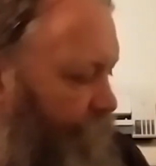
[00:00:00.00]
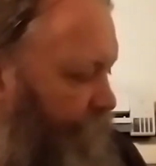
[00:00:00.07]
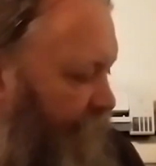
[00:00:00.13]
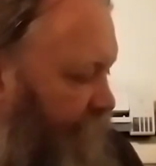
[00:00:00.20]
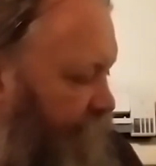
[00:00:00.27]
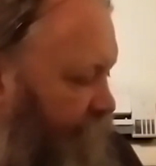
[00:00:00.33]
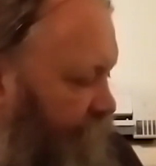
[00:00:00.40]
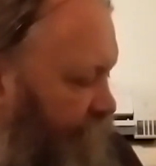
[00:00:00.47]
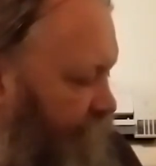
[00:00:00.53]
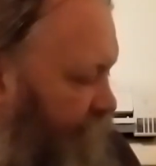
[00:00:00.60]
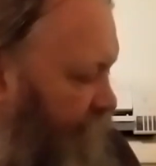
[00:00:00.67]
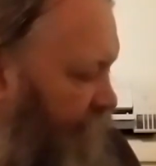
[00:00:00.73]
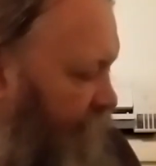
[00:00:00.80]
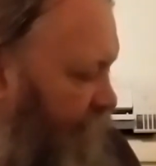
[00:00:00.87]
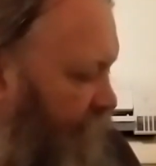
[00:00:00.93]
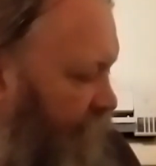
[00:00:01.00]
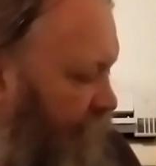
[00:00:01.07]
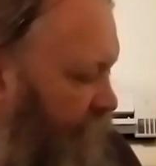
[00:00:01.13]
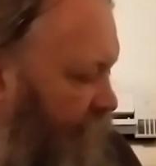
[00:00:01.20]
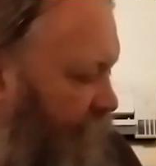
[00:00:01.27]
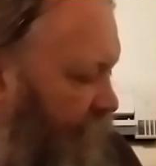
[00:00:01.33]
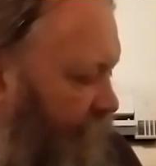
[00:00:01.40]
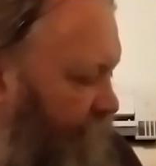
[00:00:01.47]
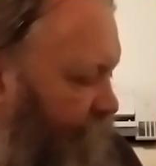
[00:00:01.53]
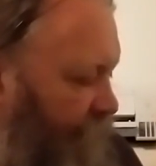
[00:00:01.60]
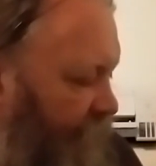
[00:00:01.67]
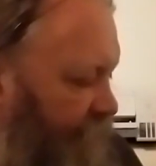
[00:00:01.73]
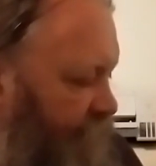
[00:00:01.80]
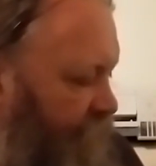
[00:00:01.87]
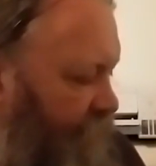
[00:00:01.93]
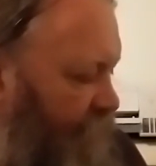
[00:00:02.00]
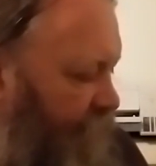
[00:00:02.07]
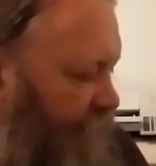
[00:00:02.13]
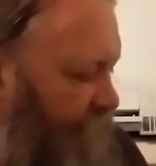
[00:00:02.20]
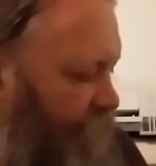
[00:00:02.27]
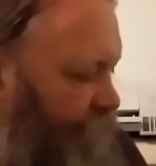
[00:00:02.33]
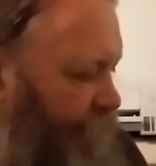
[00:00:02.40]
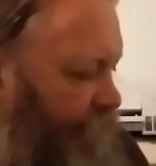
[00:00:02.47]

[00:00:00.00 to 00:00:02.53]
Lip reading: pictures, and basically